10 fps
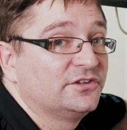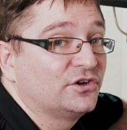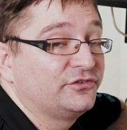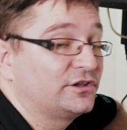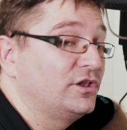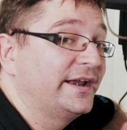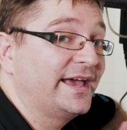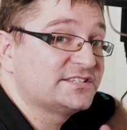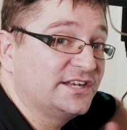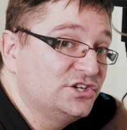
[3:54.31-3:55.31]
So if a client
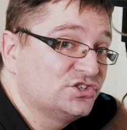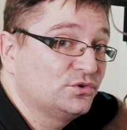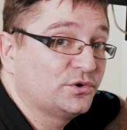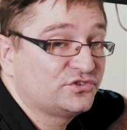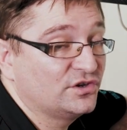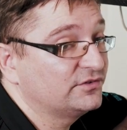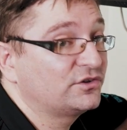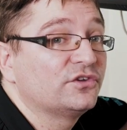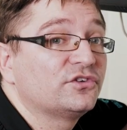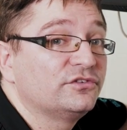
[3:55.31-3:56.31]
has an issue or service
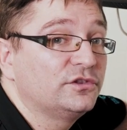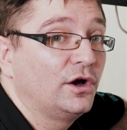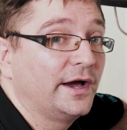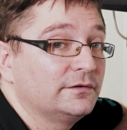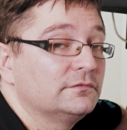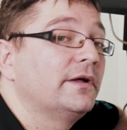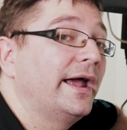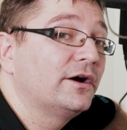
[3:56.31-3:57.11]
goes offline,